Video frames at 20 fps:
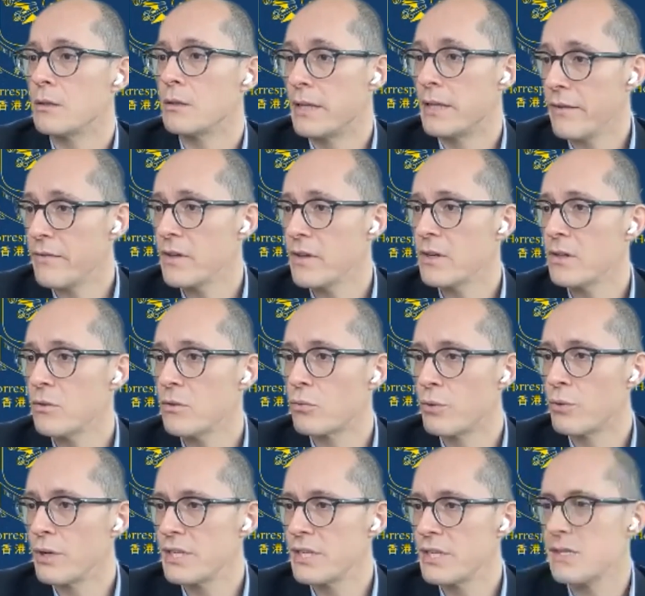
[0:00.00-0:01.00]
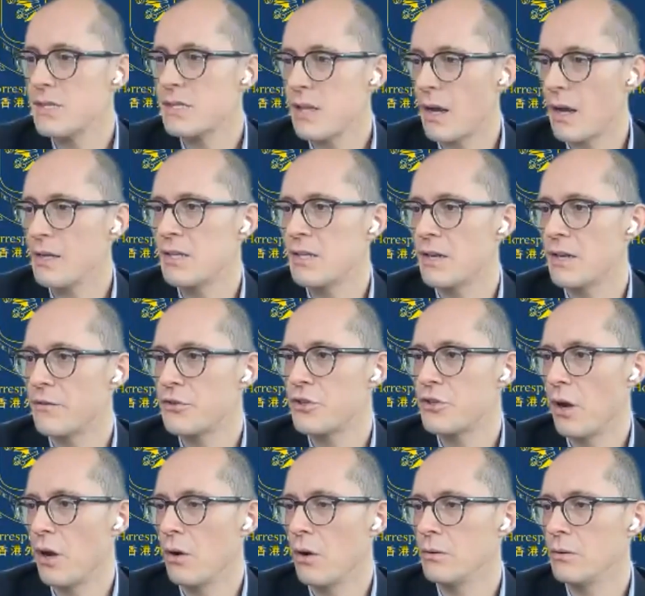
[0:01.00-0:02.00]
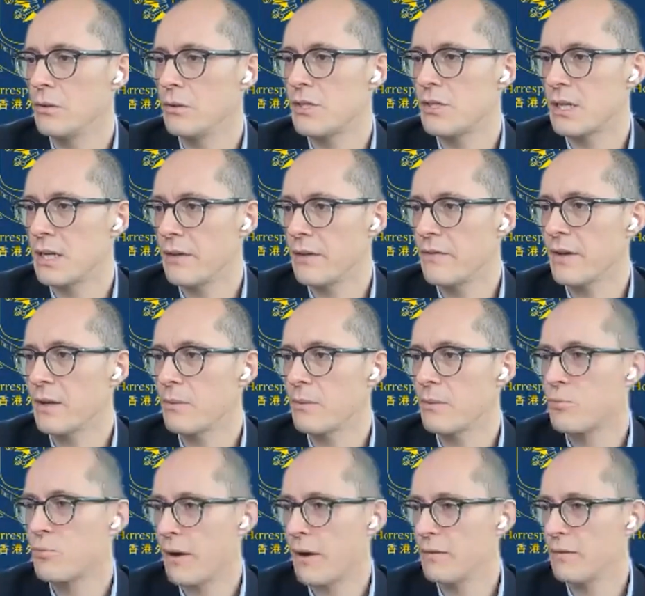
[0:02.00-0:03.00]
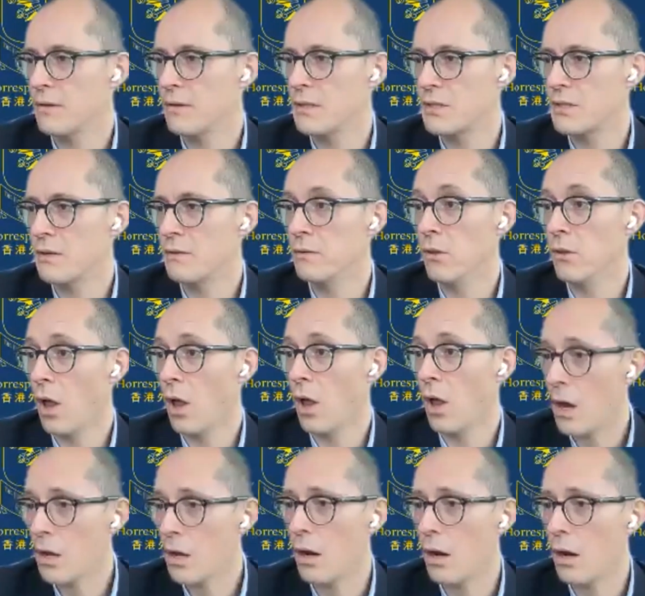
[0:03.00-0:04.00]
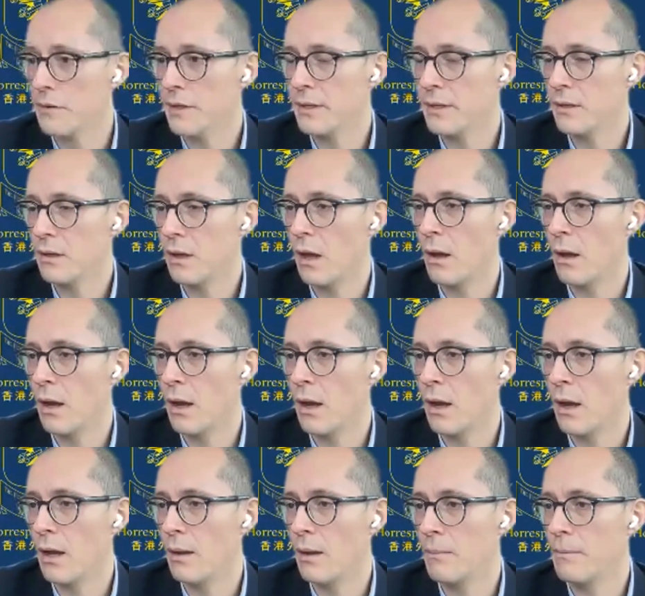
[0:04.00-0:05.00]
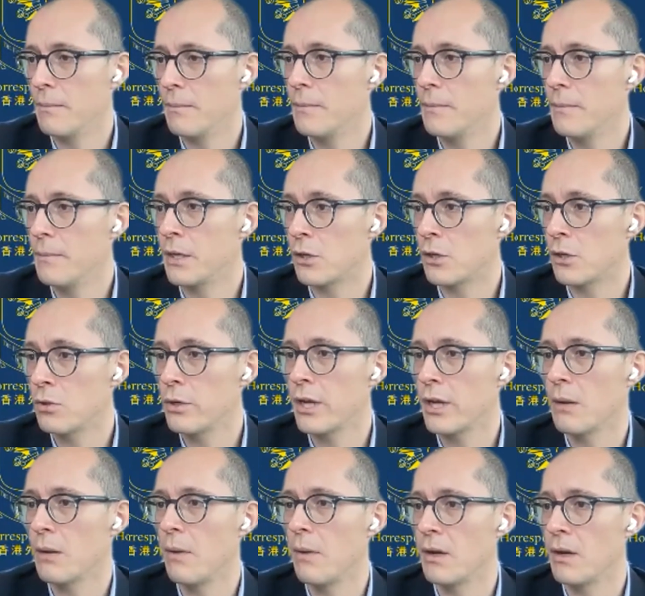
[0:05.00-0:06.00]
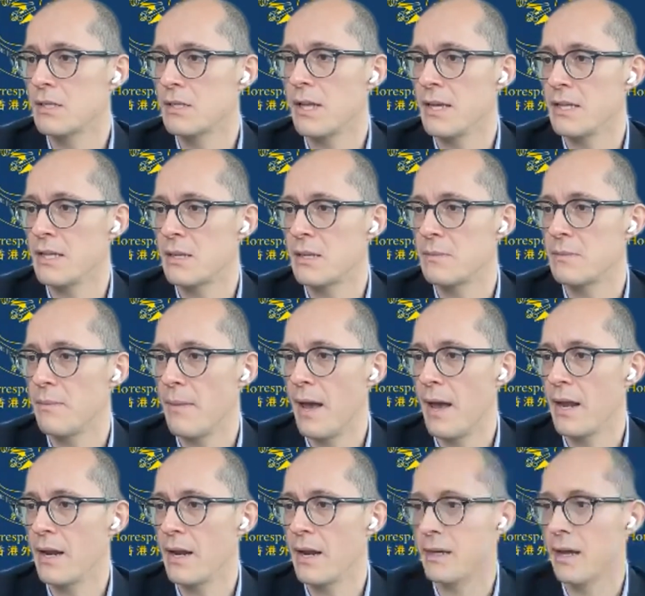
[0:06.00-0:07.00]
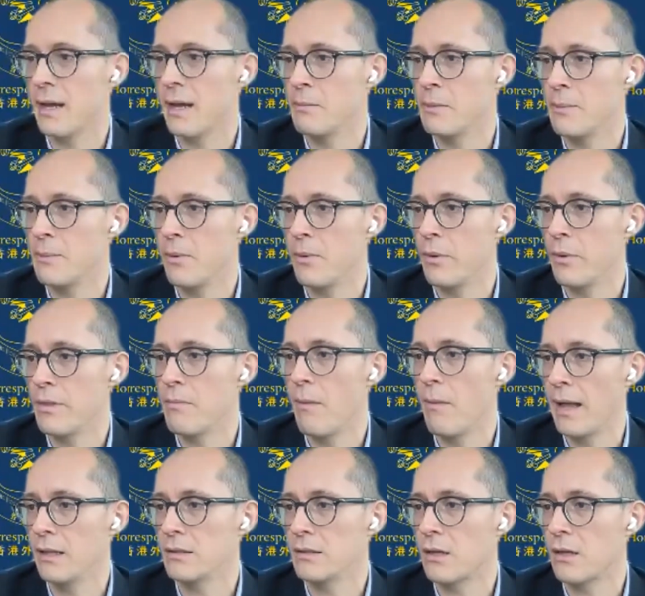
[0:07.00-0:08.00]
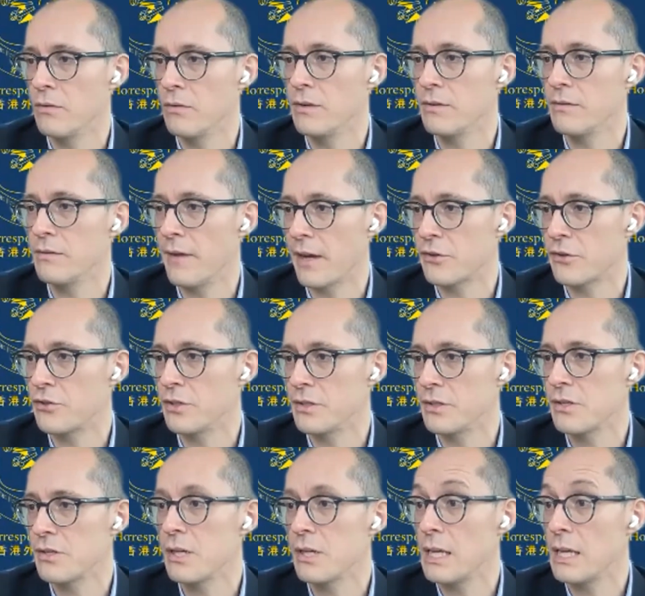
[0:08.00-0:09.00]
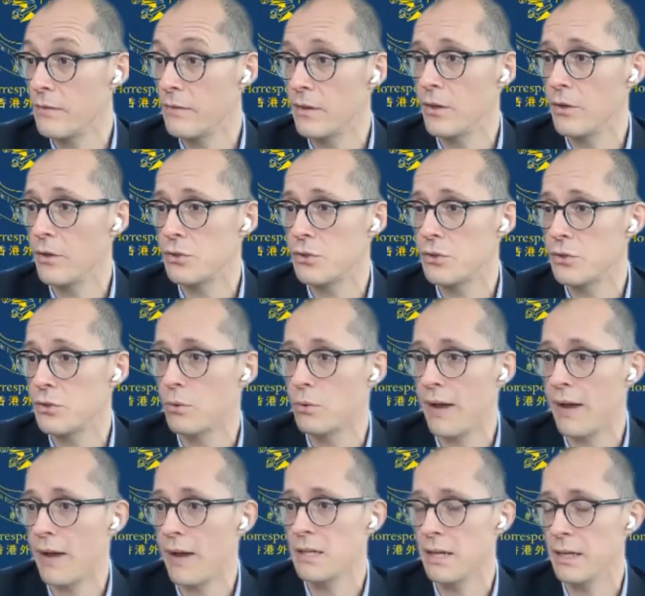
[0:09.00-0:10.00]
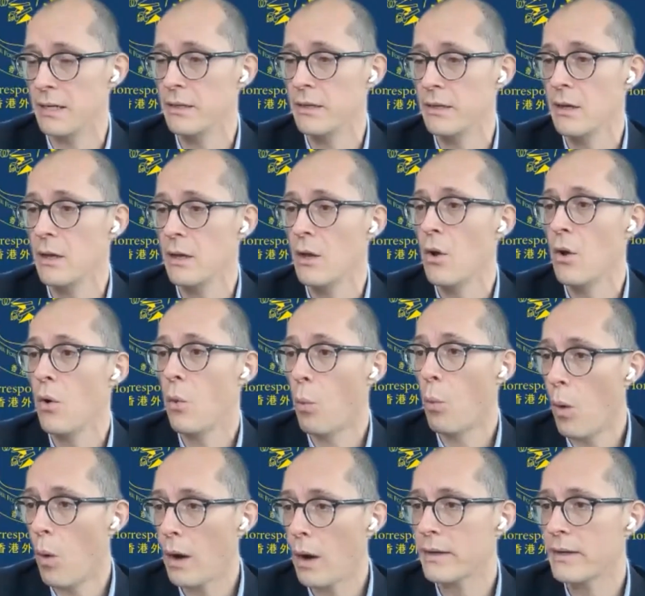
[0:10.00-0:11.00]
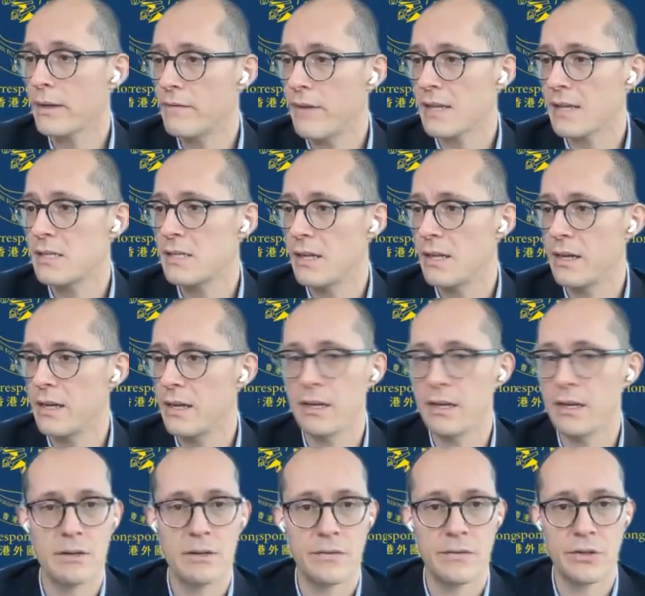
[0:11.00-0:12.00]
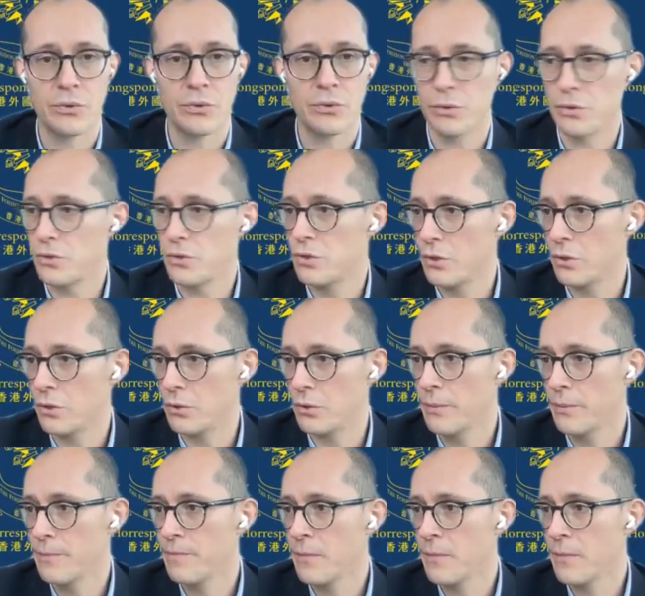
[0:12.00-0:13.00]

given recent studies that have shown significant prevalence of long COVID, including amongst asymptomatic and people with mild COVID infections, even those who are vaccinated, what can vaccinated individuals do